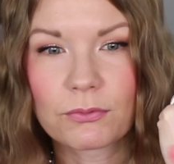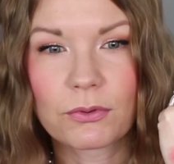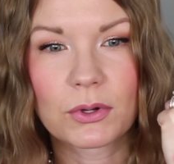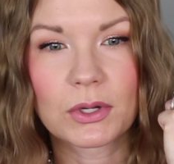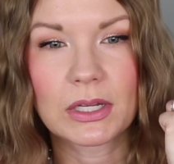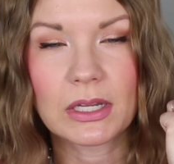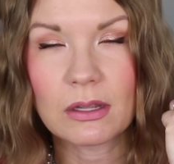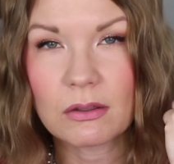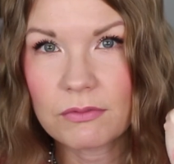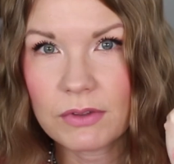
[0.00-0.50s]

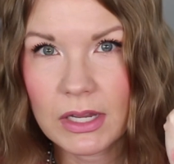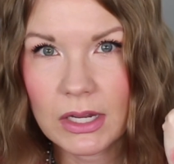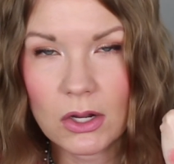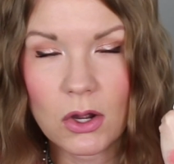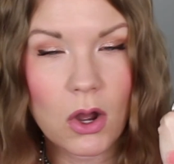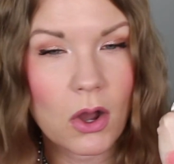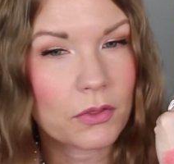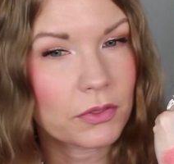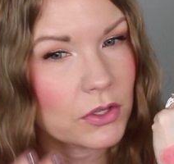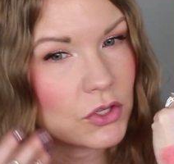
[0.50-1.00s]
forgiving
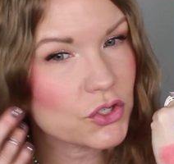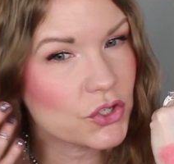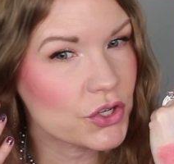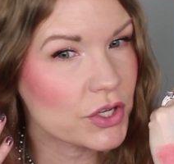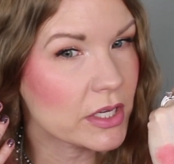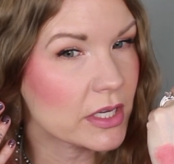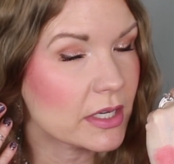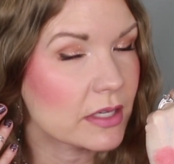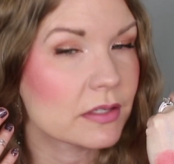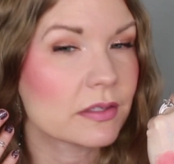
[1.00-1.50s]
on the
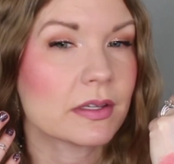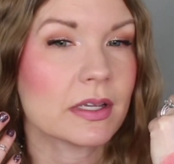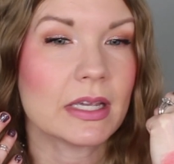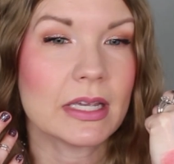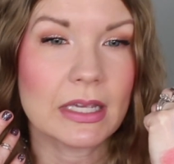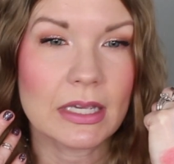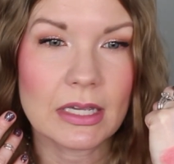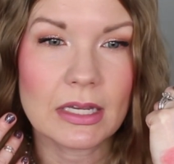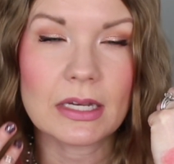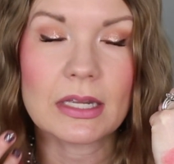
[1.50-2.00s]
cheeks.
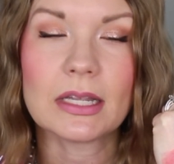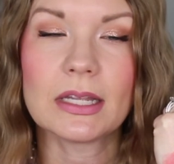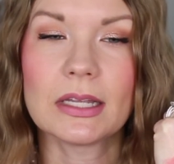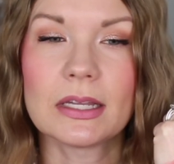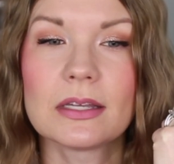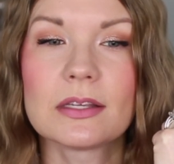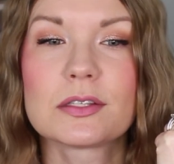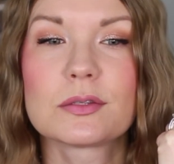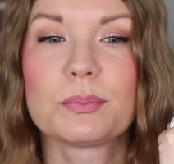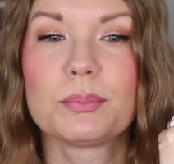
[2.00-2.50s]
It
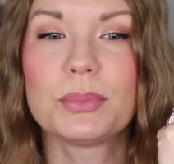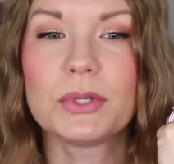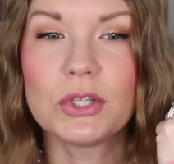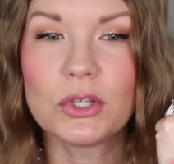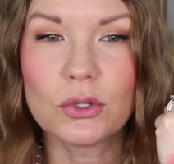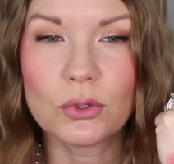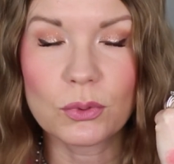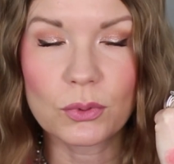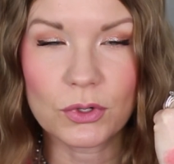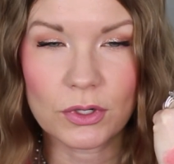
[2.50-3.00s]
is
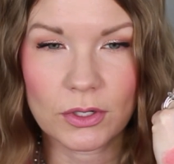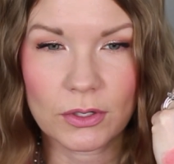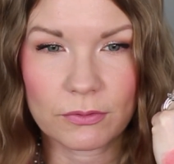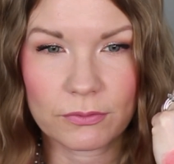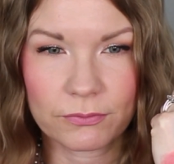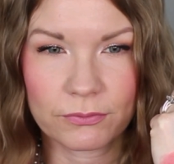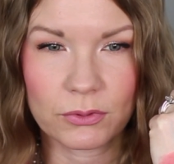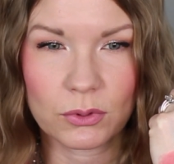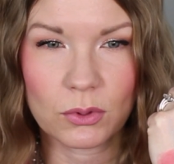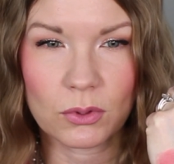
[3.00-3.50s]

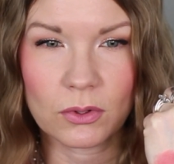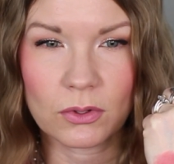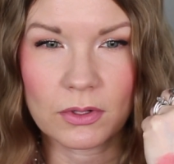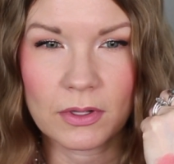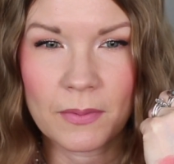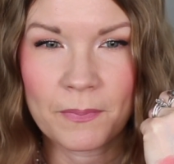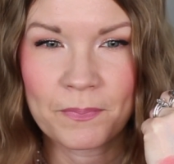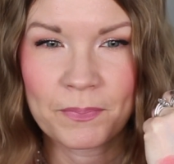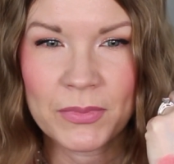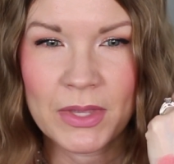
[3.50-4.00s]

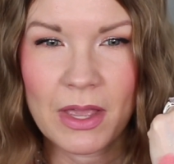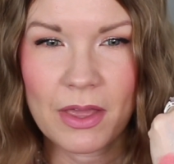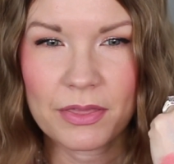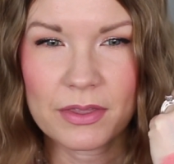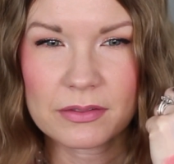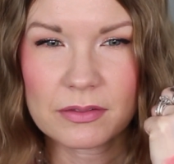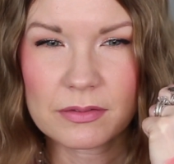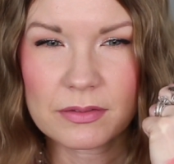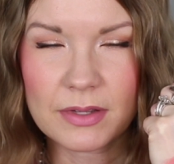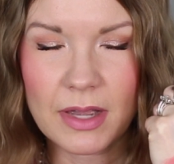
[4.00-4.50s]
beautiful.
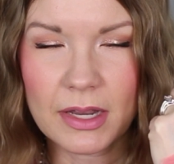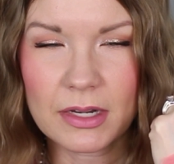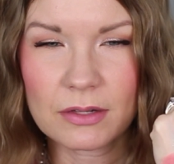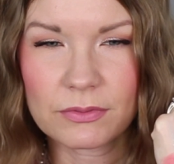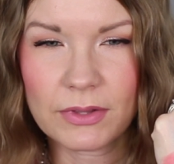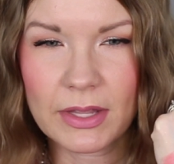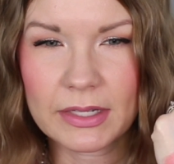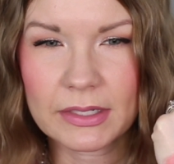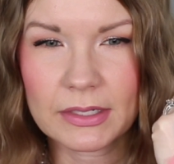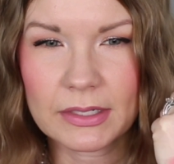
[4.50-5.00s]
This is kind
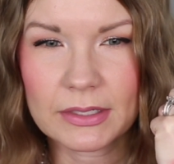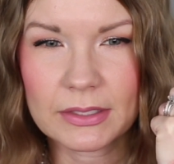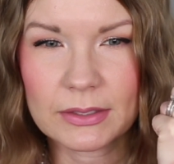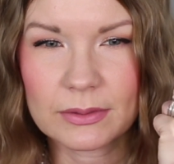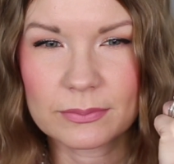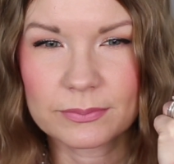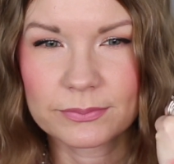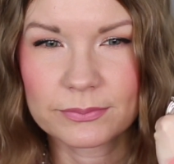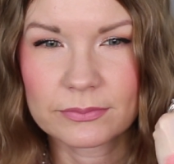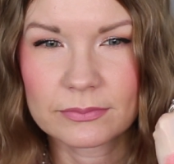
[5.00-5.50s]
of like
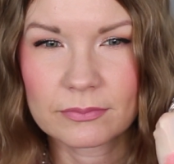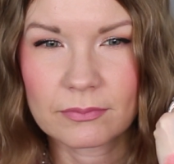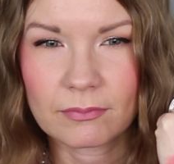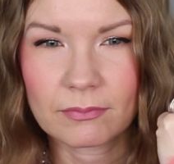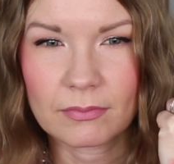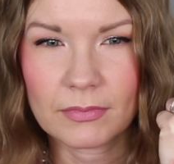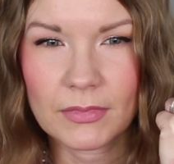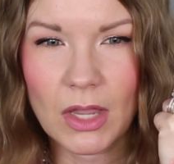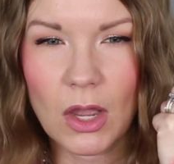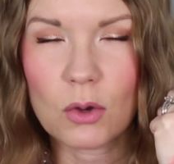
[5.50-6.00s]
a,
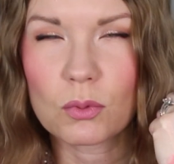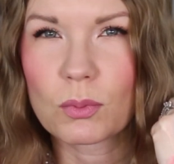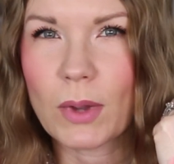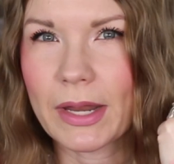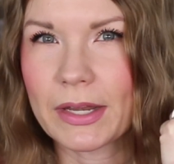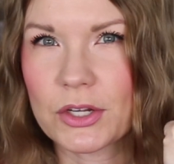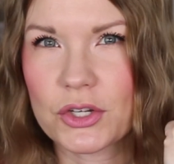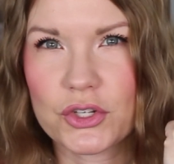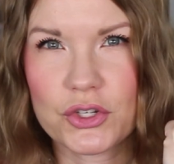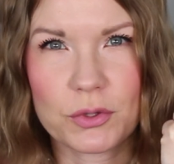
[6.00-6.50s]
a
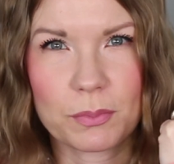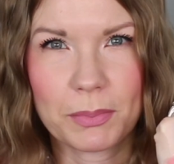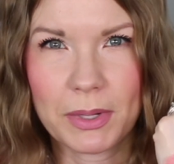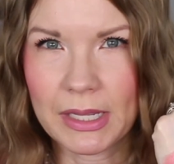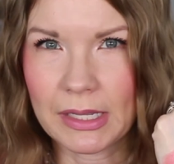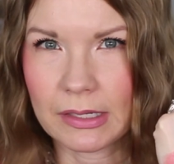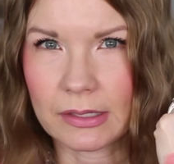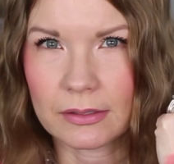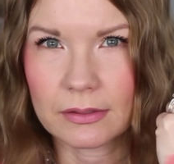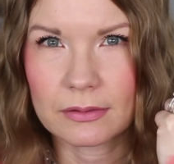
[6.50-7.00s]
reddish
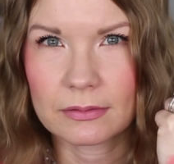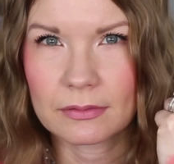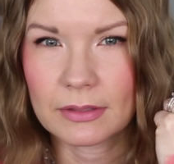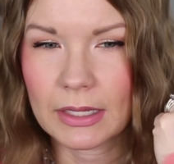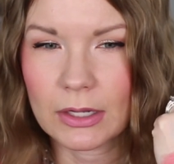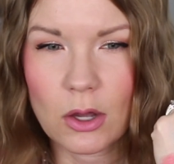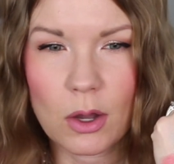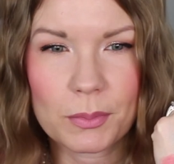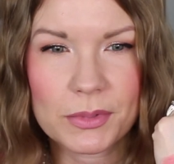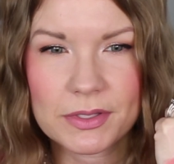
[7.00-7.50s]
pink,
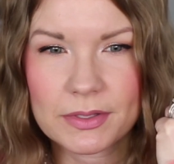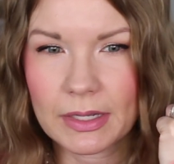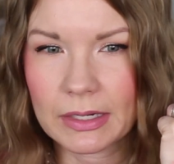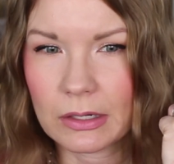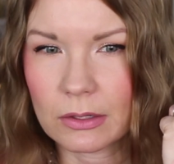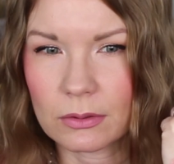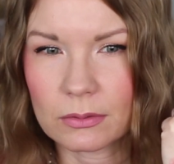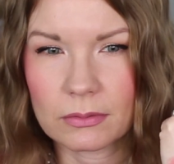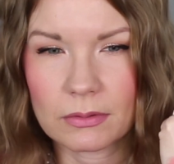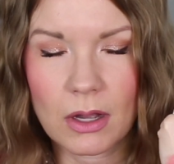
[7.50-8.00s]
like almost like
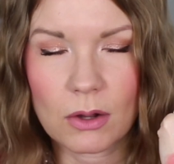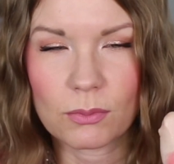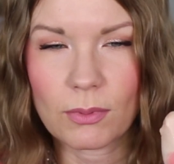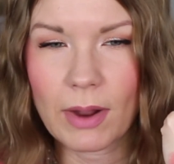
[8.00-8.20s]
a, a